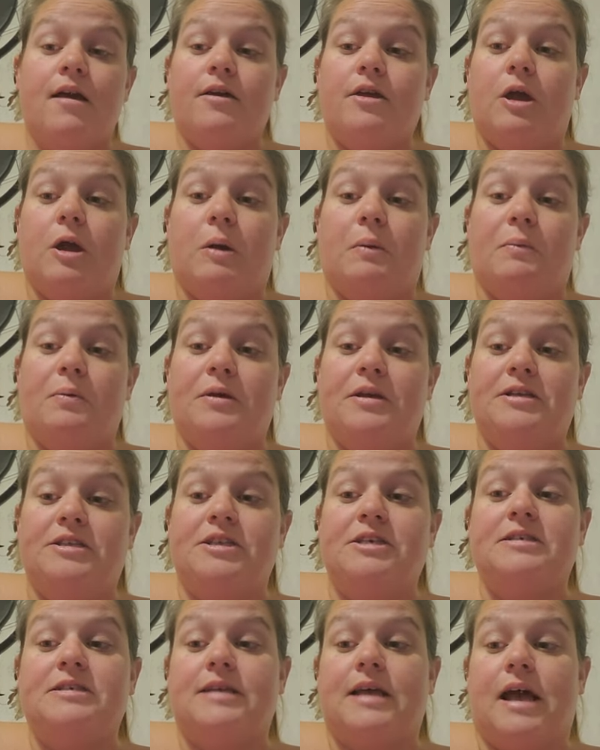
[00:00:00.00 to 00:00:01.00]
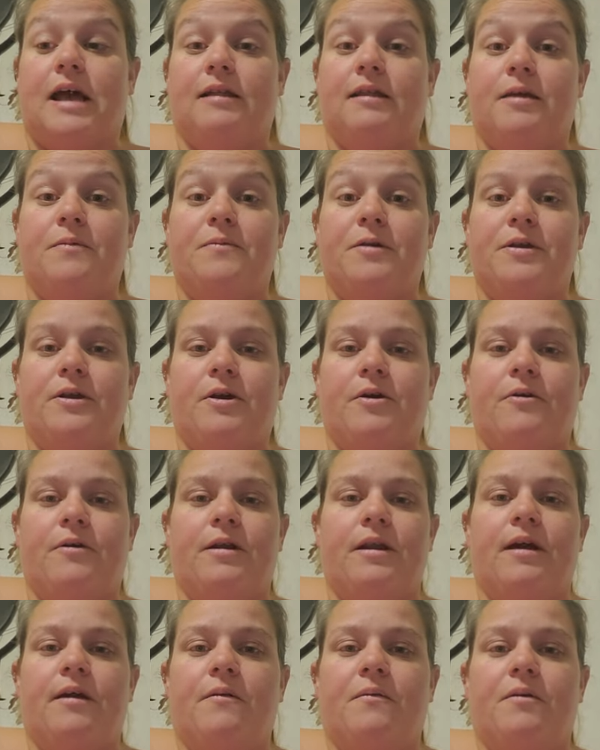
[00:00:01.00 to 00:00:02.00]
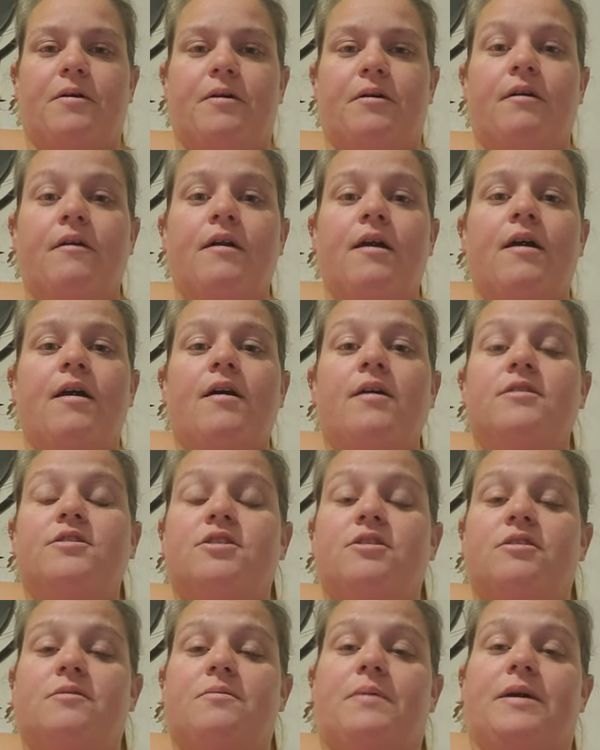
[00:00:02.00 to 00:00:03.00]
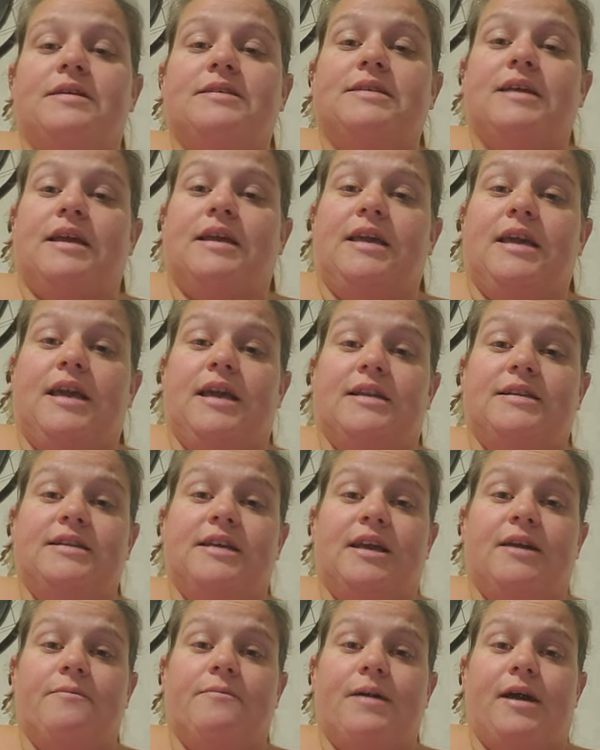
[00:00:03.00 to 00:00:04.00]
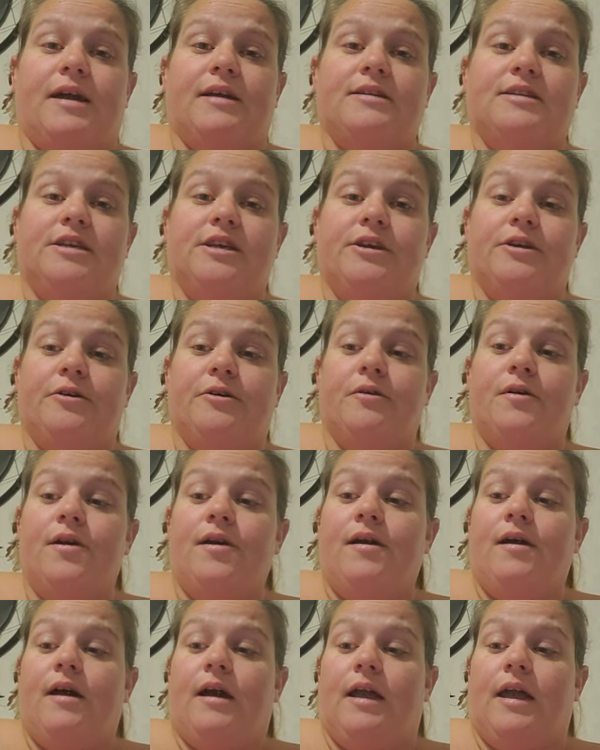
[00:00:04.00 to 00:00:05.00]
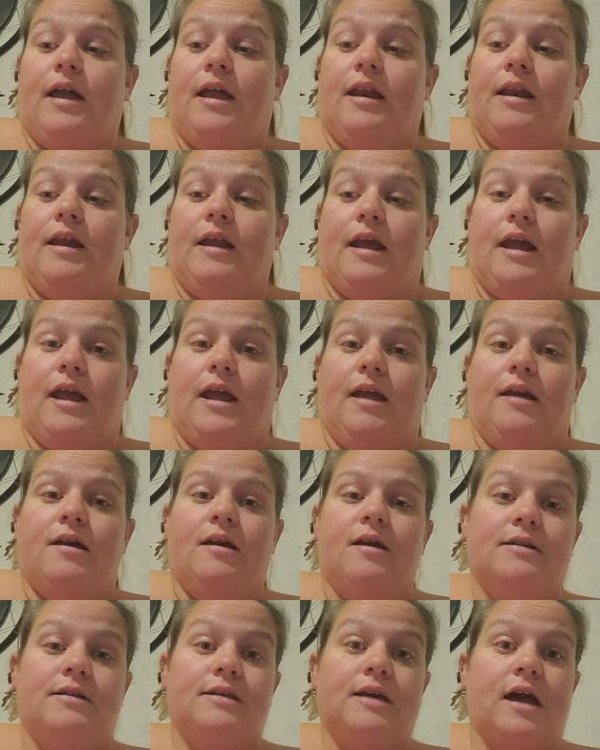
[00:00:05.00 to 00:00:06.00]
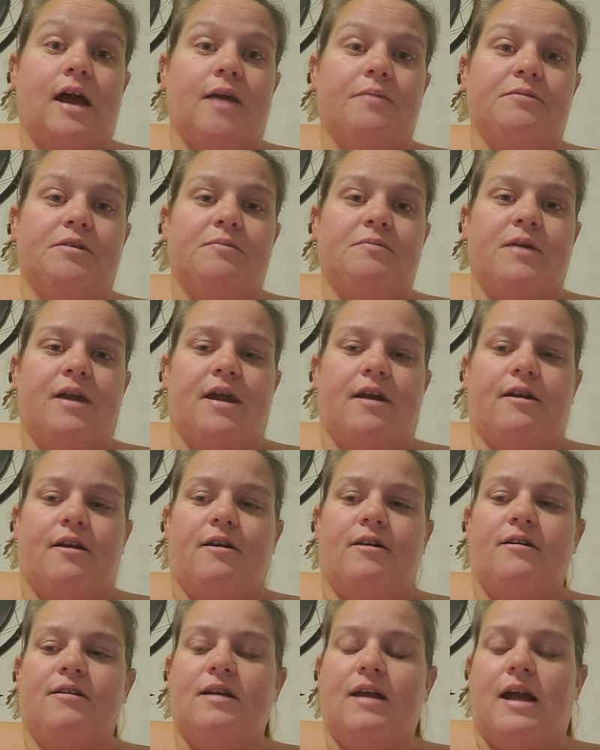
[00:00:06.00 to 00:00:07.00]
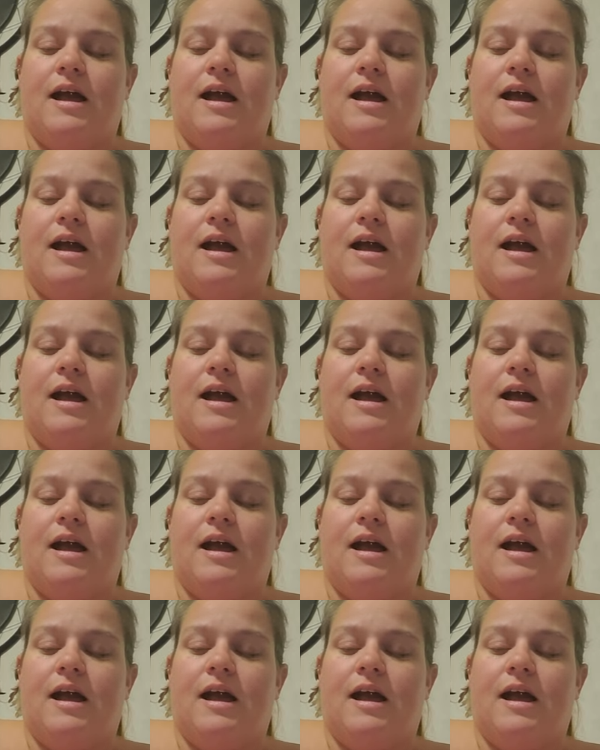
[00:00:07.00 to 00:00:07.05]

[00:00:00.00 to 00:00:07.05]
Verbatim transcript: you know, please just uh, let me know and I will do the best I can to get back to you in a timely manner.